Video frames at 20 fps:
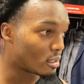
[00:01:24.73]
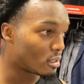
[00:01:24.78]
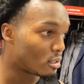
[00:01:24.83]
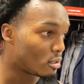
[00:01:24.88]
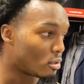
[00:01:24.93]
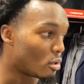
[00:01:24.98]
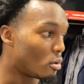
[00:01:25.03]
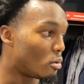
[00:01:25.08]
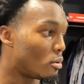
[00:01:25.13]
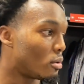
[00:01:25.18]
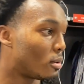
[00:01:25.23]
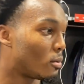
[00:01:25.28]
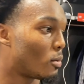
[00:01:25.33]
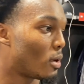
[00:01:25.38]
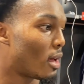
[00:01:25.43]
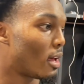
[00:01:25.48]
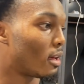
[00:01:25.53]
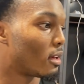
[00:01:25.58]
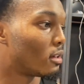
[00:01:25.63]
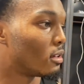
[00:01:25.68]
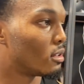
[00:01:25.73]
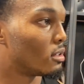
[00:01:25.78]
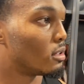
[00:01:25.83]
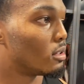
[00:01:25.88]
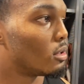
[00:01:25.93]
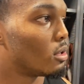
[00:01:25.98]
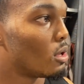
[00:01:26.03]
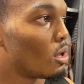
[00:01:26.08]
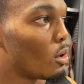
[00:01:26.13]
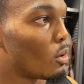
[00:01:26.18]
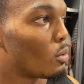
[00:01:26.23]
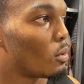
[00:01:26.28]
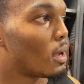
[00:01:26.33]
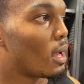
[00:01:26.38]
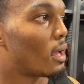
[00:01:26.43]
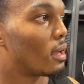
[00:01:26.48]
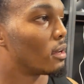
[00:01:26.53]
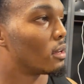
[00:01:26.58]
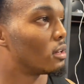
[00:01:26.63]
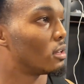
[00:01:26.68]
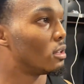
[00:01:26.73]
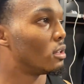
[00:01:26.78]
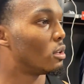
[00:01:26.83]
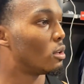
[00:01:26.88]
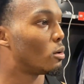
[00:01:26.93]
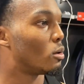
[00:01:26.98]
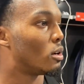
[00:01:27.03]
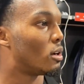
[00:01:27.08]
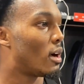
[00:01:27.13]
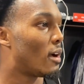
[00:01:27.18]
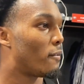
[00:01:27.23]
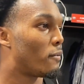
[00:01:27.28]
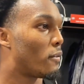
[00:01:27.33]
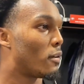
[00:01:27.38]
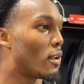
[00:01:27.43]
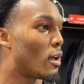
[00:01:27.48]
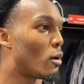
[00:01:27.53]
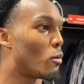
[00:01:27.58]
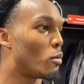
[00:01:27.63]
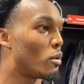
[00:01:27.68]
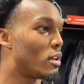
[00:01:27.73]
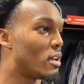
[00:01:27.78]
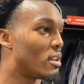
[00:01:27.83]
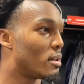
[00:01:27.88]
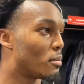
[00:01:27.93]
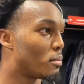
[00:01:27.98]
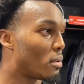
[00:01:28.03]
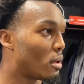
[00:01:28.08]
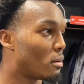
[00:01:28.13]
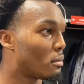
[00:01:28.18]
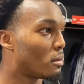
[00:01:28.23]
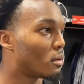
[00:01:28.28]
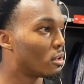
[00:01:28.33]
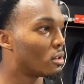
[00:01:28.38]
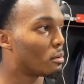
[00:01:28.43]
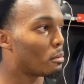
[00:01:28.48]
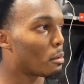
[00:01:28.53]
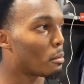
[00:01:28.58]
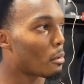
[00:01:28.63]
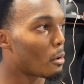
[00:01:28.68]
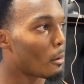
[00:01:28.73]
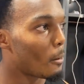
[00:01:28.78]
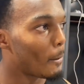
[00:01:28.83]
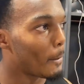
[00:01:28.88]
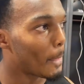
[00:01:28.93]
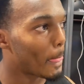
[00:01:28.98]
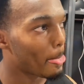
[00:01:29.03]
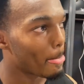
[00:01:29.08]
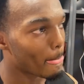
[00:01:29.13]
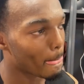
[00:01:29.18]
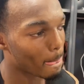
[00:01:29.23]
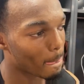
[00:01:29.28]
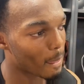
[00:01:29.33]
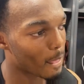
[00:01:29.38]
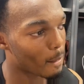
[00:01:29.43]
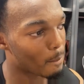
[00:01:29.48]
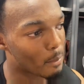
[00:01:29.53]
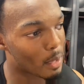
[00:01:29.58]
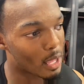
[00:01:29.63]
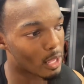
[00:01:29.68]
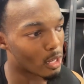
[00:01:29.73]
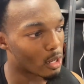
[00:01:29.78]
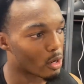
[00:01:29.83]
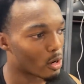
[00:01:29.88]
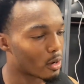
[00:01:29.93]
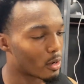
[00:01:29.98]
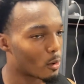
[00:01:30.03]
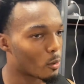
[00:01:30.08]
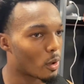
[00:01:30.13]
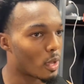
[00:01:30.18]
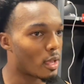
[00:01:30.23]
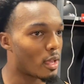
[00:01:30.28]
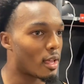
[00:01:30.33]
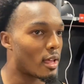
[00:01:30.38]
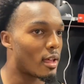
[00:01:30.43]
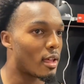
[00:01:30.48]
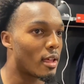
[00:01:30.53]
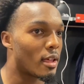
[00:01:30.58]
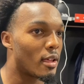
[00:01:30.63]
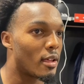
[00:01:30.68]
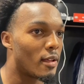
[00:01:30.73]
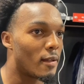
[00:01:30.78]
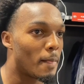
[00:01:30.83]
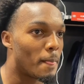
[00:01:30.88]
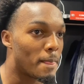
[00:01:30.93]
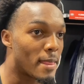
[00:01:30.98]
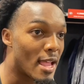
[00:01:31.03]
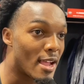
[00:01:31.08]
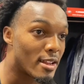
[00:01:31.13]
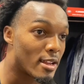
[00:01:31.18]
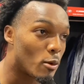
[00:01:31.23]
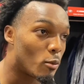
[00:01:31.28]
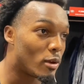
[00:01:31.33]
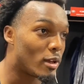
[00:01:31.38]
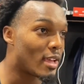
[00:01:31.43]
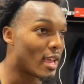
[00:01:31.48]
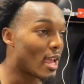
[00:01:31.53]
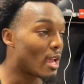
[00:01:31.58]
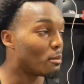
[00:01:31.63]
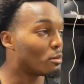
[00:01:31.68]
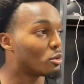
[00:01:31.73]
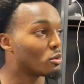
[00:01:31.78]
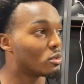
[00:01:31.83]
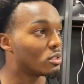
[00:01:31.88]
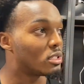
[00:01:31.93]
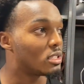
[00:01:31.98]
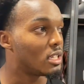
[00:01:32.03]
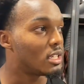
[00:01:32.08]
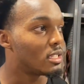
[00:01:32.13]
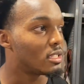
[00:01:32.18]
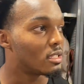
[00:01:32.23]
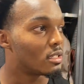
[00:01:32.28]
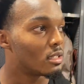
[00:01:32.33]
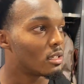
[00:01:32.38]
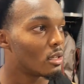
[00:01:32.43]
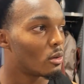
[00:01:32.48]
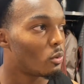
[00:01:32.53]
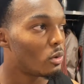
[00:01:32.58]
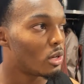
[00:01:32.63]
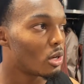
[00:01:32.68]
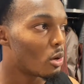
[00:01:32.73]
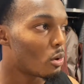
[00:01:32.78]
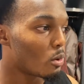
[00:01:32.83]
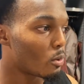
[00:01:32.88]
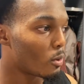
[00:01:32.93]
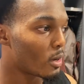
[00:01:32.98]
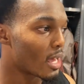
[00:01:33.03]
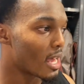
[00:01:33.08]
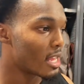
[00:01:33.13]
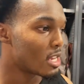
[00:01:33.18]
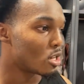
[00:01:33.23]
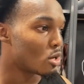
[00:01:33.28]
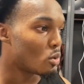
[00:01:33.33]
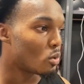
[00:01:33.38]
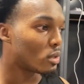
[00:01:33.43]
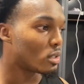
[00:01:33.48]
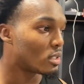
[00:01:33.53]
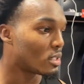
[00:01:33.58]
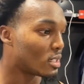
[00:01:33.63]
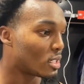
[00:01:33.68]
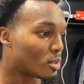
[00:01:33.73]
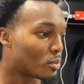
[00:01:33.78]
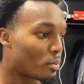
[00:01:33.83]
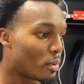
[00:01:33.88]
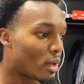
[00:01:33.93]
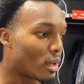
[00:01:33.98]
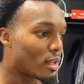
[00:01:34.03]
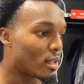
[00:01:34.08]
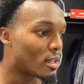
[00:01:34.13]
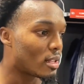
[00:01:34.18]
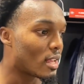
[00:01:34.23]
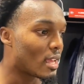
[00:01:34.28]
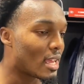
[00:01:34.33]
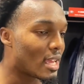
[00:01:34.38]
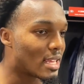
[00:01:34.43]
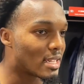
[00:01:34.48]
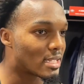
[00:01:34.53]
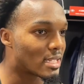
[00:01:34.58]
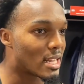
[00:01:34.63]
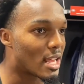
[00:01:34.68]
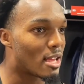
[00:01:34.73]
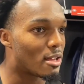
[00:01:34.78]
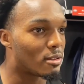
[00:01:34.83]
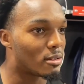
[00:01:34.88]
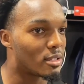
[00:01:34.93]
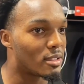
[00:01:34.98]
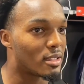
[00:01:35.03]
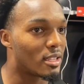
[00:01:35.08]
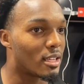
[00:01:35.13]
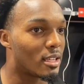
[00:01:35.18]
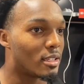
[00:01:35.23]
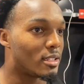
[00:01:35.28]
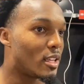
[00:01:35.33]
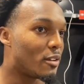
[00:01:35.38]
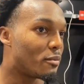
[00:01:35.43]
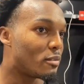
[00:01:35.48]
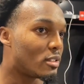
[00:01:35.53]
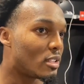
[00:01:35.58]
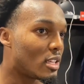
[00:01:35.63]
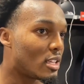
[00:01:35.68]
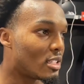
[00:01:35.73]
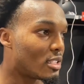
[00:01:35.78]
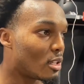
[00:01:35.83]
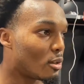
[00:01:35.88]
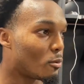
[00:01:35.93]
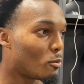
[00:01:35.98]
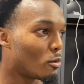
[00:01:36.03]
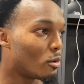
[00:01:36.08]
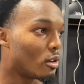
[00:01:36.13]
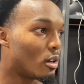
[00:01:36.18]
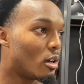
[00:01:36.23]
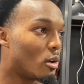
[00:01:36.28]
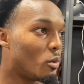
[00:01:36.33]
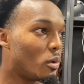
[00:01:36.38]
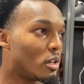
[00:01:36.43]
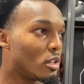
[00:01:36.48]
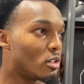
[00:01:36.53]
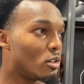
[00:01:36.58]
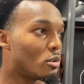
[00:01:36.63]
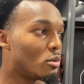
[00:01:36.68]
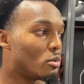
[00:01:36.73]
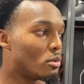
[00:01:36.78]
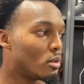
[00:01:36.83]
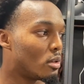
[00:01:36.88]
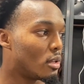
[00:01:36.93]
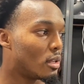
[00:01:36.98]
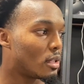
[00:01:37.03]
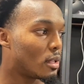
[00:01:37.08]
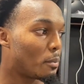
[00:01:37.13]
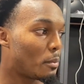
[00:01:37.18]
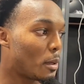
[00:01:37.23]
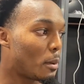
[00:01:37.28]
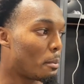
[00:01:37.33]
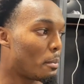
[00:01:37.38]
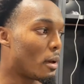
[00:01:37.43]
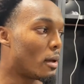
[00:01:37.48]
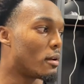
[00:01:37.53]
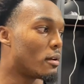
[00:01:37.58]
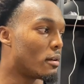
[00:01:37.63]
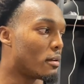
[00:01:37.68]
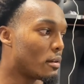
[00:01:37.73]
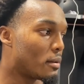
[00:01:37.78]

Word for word: you know, we got a good, we got a good look. Uh, I feel like we getting to play a little bit more. Everybody learning the way, and now that we came through a season, we know we kind of know what to expect, the ins and outs, the different things that uh, we can do to be better.